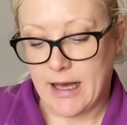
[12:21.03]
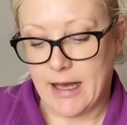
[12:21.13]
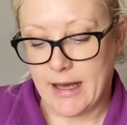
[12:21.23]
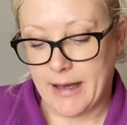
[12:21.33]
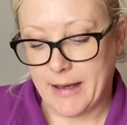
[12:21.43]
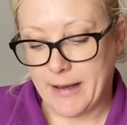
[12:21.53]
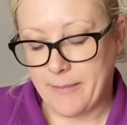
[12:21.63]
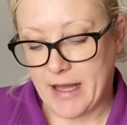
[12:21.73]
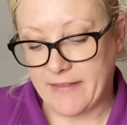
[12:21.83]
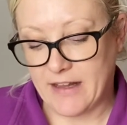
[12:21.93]

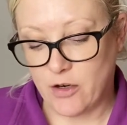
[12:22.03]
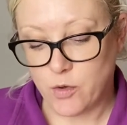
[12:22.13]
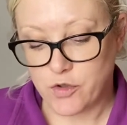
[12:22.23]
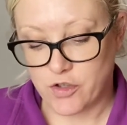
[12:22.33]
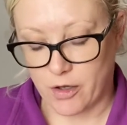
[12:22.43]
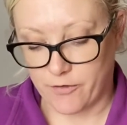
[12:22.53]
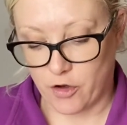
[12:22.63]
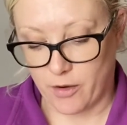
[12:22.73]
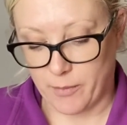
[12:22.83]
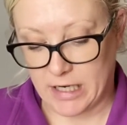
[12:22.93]
And then also I've got
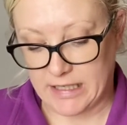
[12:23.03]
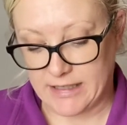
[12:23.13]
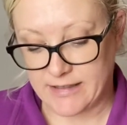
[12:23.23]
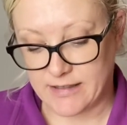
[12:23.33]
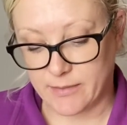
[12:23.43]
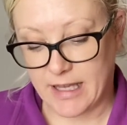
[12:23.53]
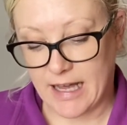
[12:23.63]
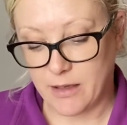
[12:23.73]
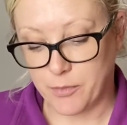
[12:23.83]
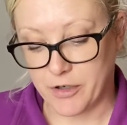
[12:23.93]
on my list some
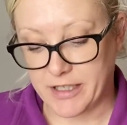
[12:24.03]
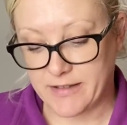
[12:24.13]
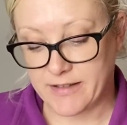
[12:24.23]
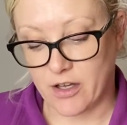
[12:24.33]
Calabrese